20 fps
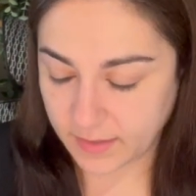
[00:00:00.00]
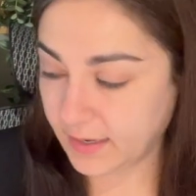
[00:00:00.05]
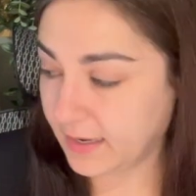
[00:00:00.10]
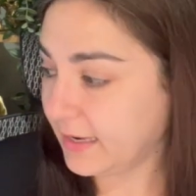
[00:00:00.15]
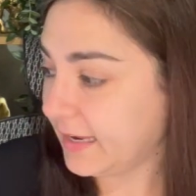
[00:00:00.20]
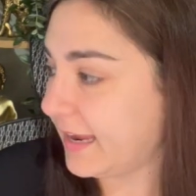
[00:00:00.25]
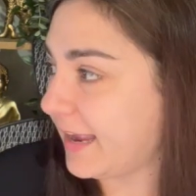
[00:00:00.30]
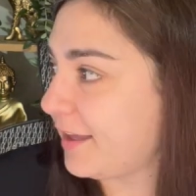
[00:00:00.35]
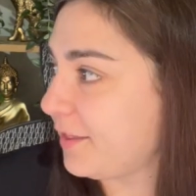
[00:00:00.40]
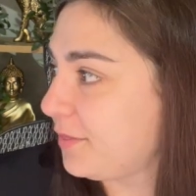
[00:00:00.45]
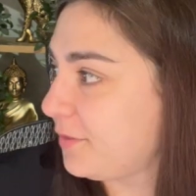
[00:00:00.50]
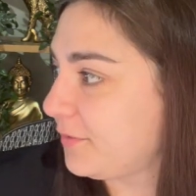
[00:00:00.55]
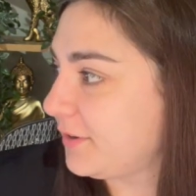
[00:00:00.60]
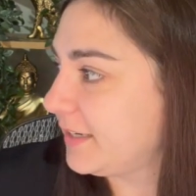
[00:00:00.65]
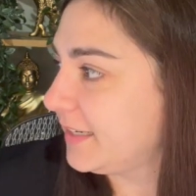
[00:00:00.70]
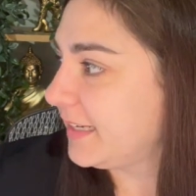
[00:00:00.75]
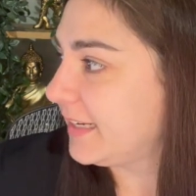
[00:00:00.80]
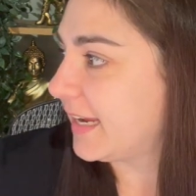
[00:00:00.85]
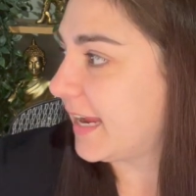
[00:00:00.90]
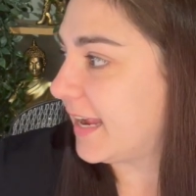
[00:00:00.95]

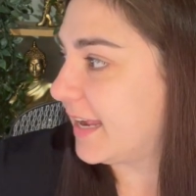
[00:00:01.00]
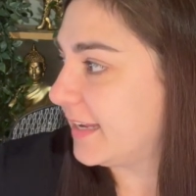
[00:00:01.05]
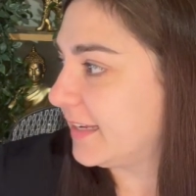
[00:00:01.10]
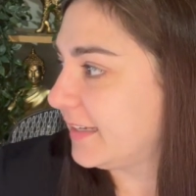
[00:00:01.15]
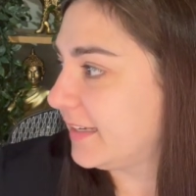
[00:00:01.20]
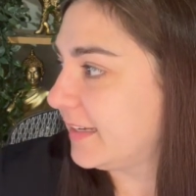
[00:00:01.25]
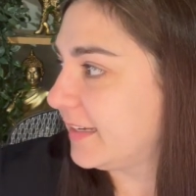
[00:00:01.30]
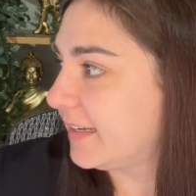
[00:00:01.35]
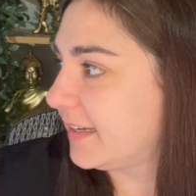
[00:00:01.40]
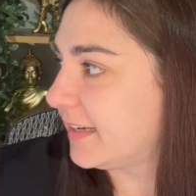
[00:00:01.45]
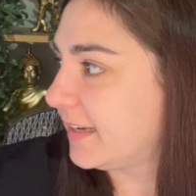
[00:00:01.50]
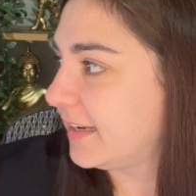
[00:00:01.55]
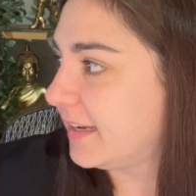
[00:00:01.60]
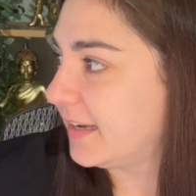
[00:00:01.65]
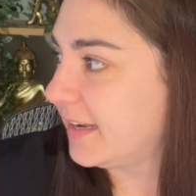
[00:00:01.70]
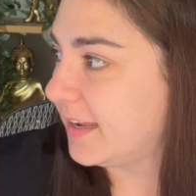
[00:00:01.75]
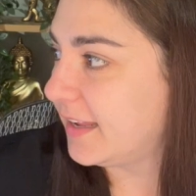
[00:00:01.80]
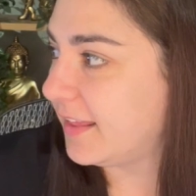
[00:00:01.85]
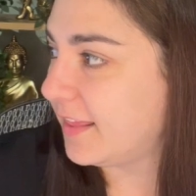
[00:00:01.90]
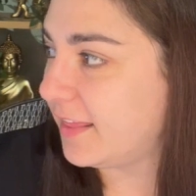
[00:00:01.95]
Catherine says
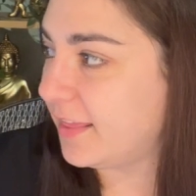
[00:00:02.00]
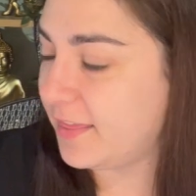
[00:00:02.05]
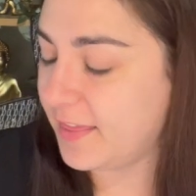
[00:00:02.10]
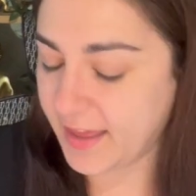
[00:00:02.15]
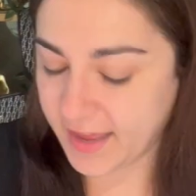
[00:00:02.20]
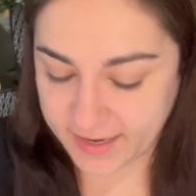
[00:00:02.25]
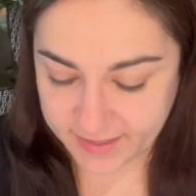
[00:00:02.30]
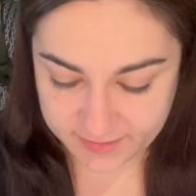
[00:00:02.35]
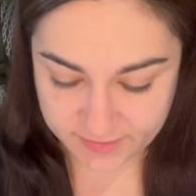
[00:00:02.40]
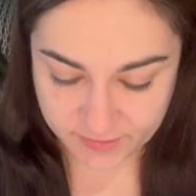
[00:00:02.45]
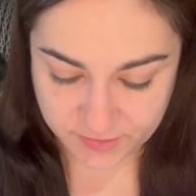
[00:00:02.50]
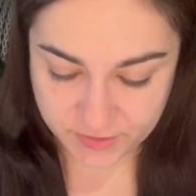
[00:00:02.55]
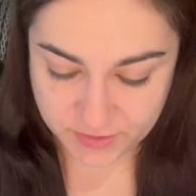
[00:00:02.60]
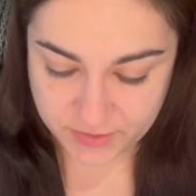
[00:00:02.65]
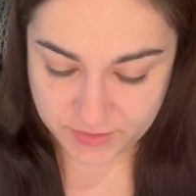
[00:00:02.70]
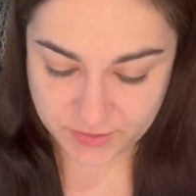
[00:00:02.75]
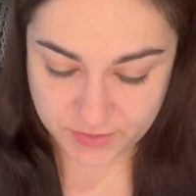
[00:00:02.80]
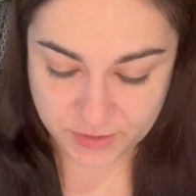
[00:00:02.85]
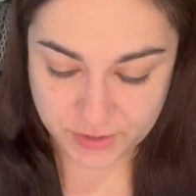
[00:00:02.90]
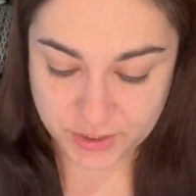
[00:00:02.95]
that
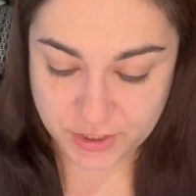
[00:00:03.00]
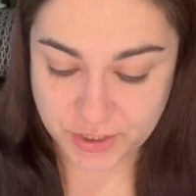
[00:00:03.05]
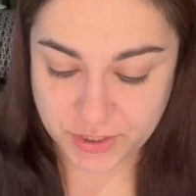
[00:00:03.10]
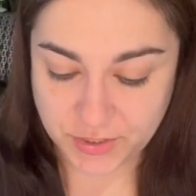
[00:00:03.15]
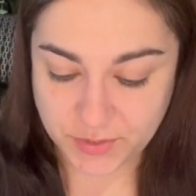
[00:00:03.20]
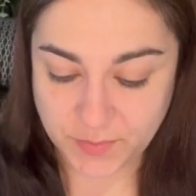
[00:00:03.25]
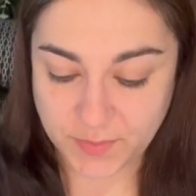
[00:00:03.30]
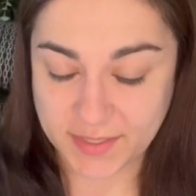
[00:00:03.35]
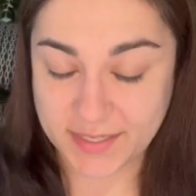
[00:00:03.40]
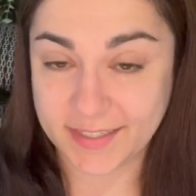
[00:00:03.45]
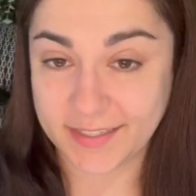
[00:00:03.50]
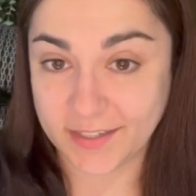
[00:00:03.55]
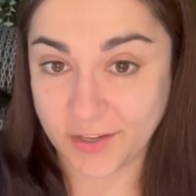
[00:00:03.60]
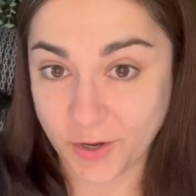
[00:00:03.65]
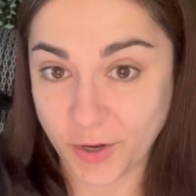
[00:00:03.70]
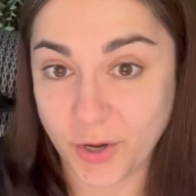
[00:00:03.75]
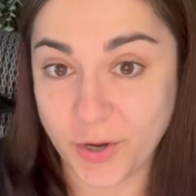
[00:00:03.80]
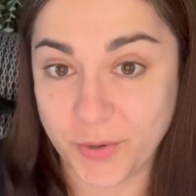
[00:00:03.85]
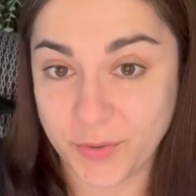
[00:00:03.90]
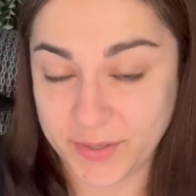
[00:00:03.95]
2 is the
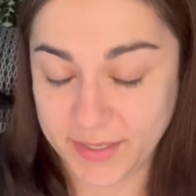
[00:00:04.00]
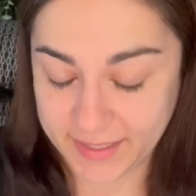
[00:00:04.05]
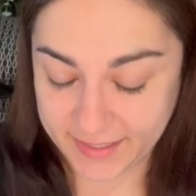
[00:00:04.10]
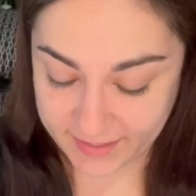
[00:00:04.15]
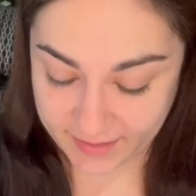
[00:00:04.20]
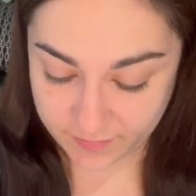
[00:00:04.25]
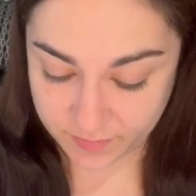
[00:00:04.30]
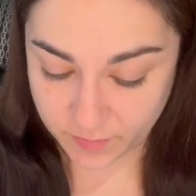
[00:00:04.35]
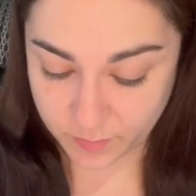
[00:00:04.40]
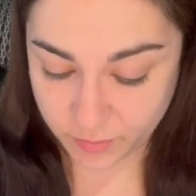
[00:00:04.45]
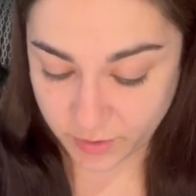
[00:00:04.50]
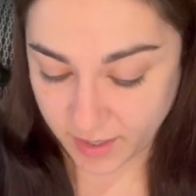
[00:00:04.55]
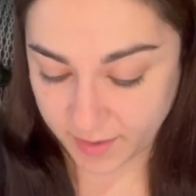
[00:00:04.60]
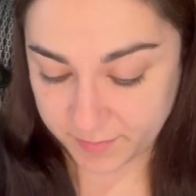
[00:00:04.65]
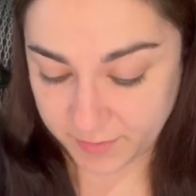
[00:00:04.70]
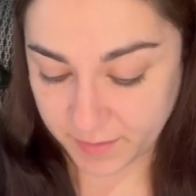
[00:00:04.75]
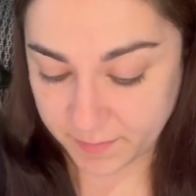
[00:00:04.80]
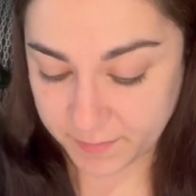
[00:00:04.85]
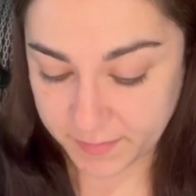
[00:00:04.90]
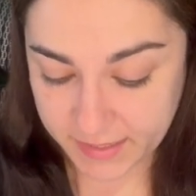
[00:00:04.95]
only even prime
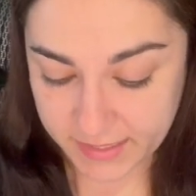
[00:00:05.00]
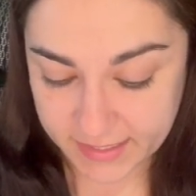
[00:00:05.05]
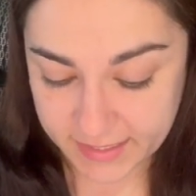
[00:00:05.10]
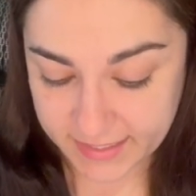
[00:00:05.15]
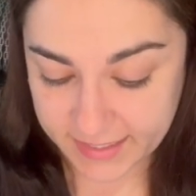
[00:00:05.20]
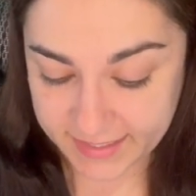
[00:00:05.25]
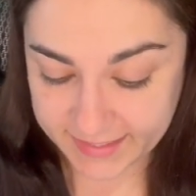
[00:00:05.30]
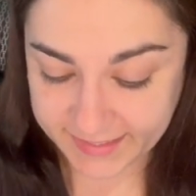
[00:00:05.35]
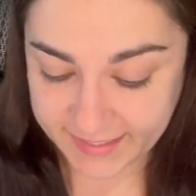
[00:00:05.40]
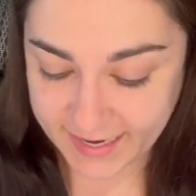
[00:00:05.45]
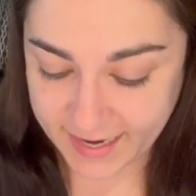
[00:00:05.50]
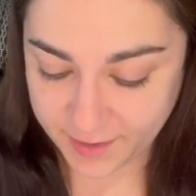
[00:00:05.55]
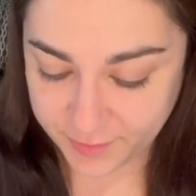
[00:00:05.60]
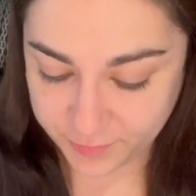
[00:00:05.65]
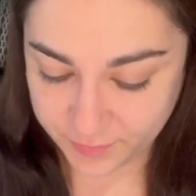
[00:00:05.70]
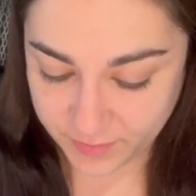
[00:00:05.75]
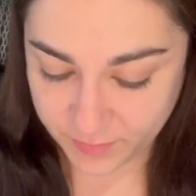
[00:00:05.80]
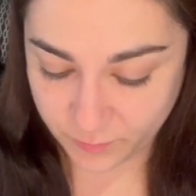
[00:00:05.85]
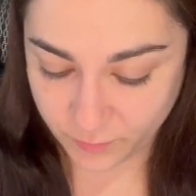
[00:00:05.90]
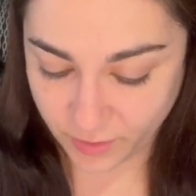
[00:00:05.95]
number. Is
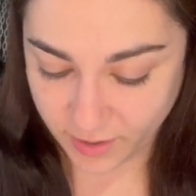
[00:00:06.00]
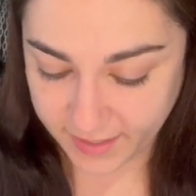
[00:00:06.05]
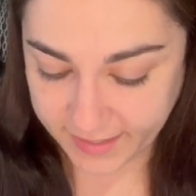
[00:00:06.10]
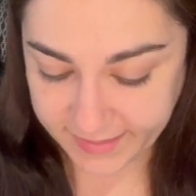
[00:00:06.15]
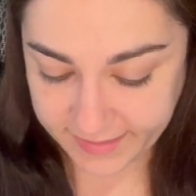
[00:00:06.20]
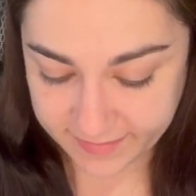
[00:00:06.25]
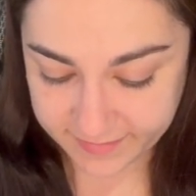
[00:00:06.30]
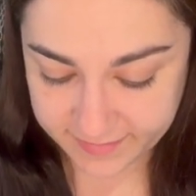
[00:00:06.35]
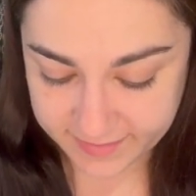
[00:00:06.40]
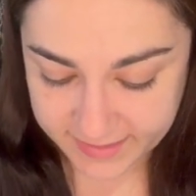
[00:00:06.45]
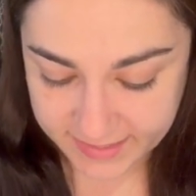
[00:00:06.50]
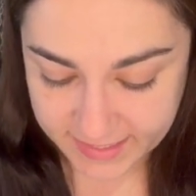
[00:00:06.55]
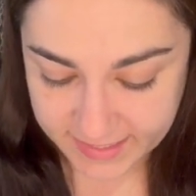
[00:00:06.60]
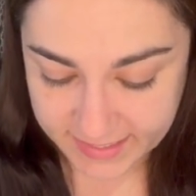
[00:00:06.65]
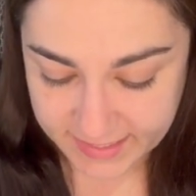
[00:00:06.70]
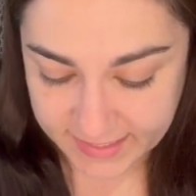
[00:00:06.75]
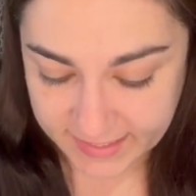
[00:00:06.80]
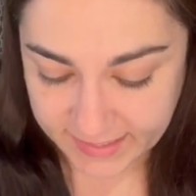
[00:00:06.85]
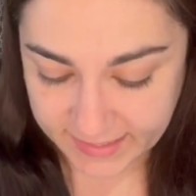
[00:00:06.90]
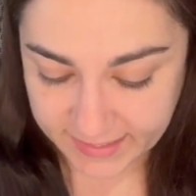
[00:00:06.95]
Catherine right?
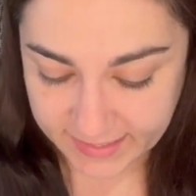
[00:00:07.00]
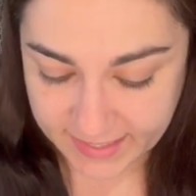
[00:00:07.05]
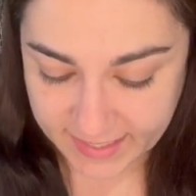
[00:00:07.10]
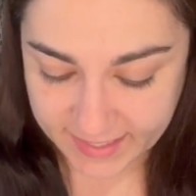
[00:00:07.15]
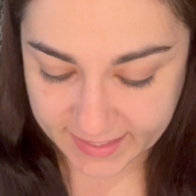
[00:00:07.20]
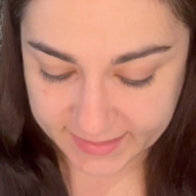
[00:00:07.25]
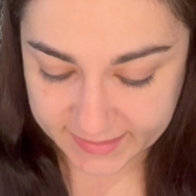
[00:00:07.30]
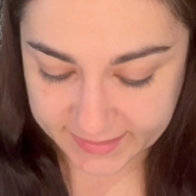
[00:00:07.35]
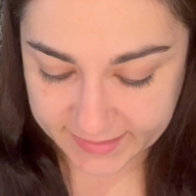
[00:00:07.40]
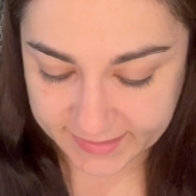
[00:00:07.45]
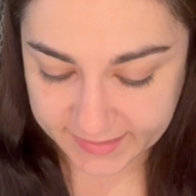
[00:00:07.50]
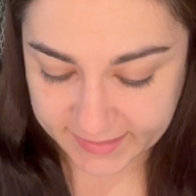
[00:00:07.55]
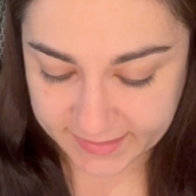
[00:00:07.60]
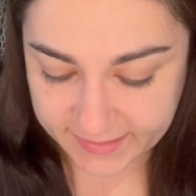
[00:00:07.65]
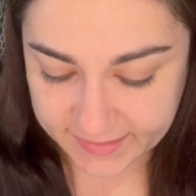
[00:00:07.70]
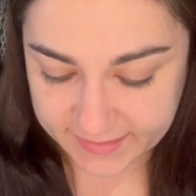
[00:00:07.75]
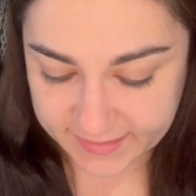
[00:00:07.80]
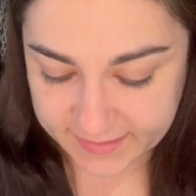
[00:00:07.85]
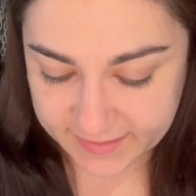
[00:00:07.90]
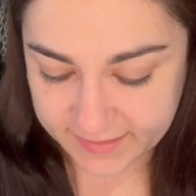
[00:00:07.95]
Yes,
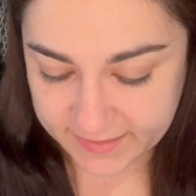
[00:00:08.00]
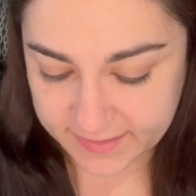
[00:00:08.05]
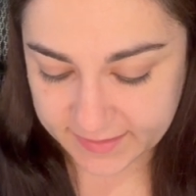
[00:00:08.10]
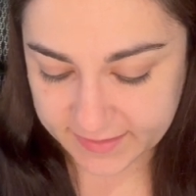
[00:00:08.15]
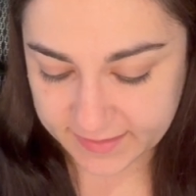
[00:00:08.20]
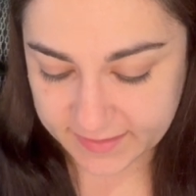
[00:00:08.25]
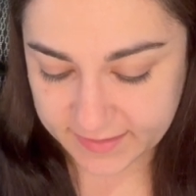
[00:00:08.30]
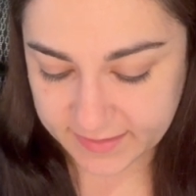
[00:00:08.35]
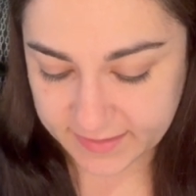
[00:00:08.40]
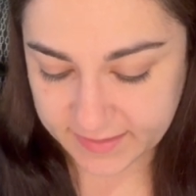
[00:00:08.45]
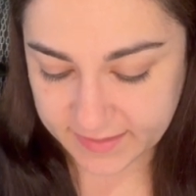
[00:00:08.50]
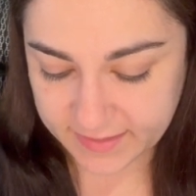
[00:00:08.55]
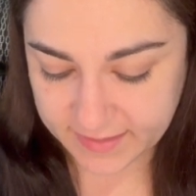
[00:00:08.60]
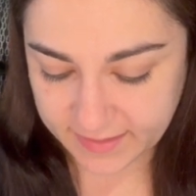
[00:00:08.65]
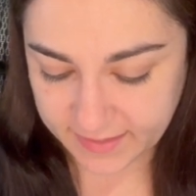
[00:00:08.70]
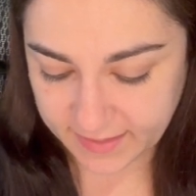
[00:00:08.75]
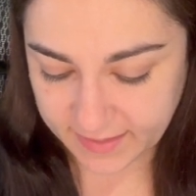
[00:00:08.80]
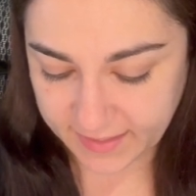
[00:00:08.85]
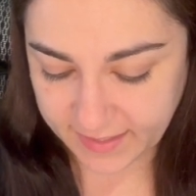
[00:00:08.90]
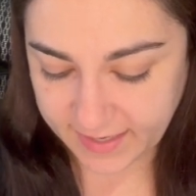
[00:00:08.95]

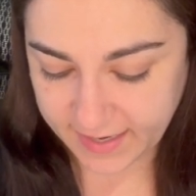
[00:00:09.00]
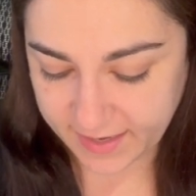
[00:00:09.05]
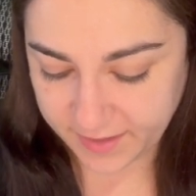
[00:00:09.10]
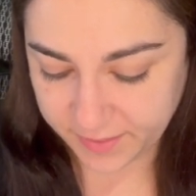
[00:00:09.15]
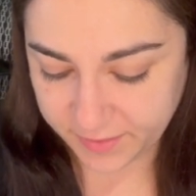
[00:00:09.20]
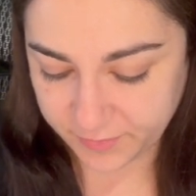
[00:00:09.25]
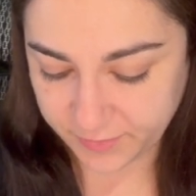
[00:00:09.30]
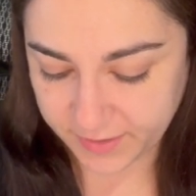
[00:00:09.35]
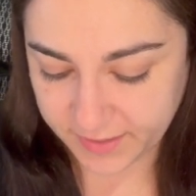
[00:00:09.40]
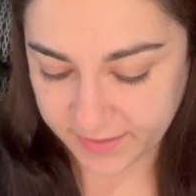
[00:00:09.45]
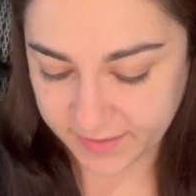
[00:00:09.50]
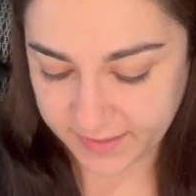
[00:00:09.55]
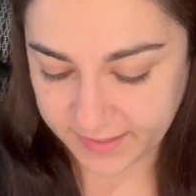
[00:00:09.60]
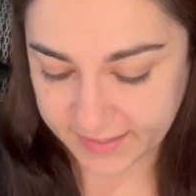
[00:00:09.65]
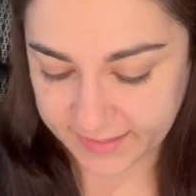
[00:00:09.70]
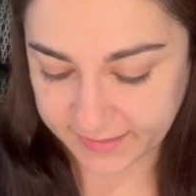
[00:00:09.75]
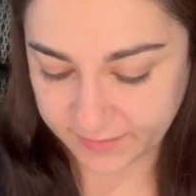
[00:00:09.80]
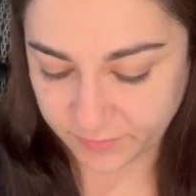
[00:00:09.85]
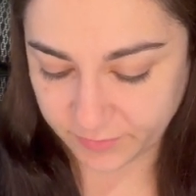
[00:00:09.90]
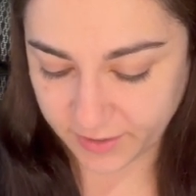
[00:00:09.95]
Catherine
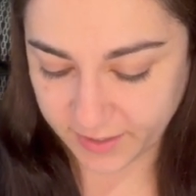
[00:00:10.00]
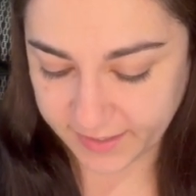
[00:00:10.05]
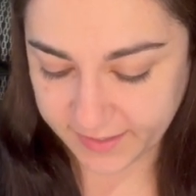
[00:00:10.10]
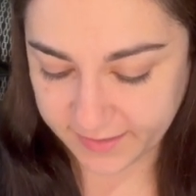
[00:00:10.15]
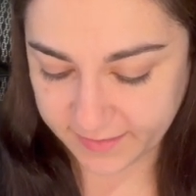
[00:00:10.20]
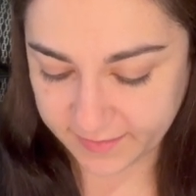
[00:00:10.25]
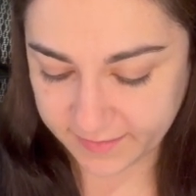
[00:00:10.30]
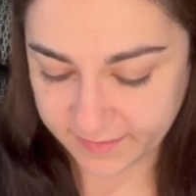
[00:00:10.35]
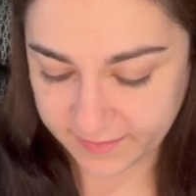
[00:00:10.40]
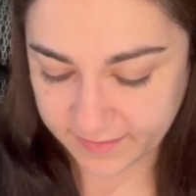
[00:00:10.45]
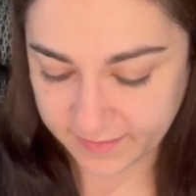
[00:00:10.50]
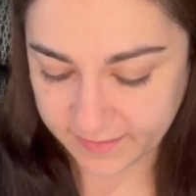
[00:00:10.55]
is right.